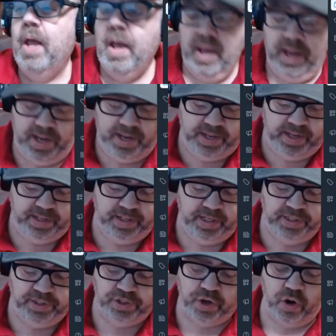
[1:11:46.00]
And
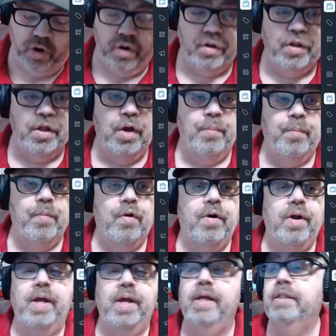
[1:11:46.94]
his card
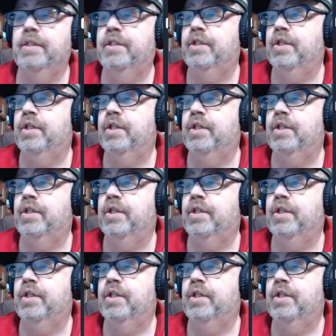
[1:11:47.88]
number is